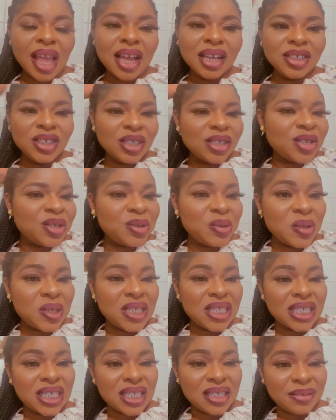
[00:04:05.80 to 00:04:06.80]
just use
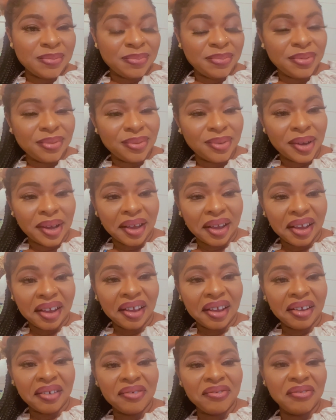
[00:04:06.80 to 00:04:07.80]
this simple
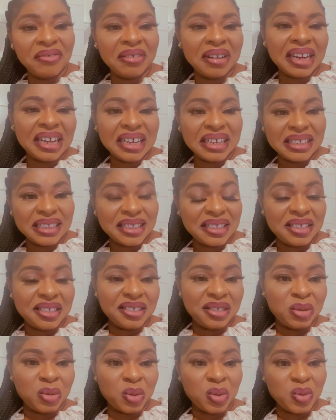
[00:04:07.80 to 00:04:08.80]
hair for like
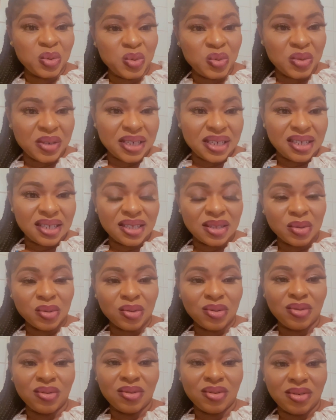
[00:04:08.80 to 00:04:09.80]
2 weeks,
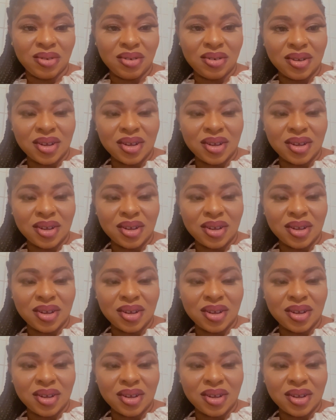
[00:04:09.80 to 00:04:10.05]
or